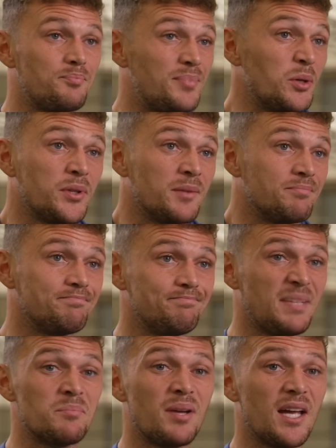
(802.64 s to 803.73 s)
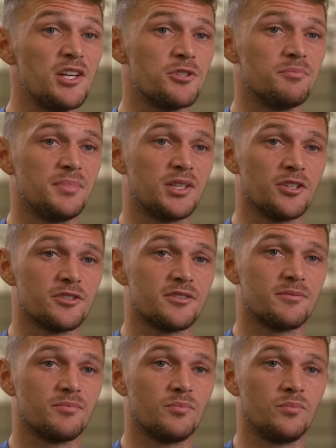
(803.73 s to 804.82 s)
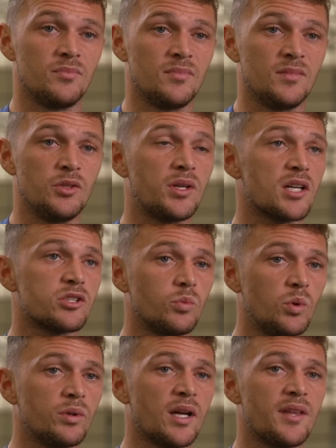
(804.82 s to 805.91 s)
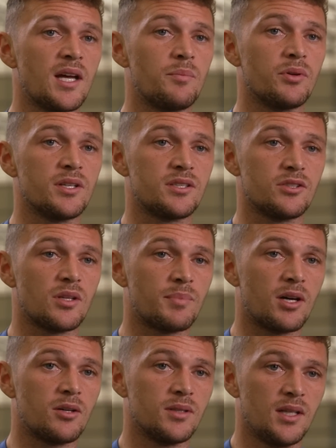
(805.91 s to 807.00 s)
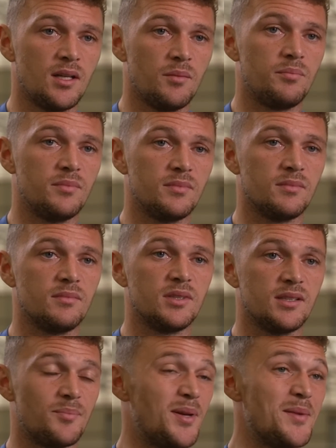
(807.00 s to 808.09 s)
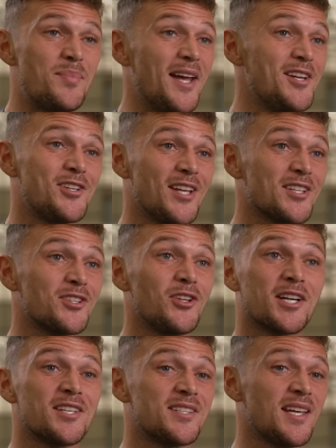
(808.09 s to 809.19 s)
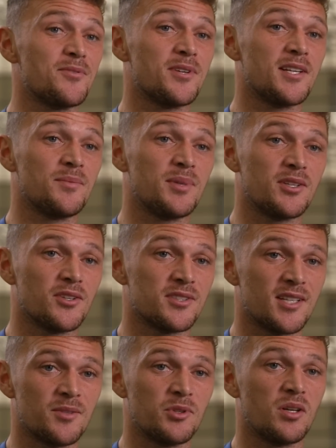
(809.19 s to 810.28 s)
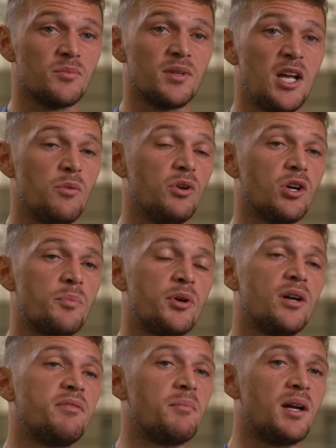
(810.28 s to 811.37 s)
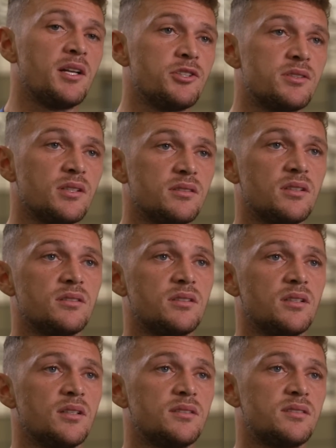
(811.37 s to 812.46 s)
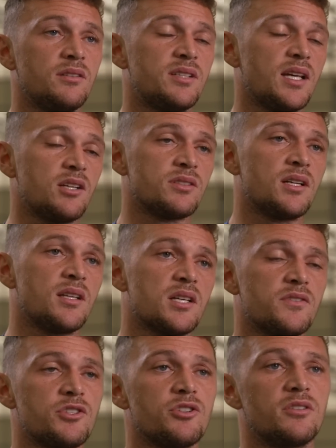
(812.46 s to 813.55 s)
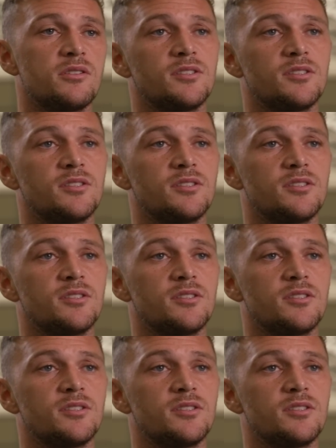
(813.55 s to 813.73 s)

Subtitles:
building, being patient, because Newcastle will get there, but it's just about being patient. That's all I can say, really, because we've got the perfect manager to take us there. That's for sure.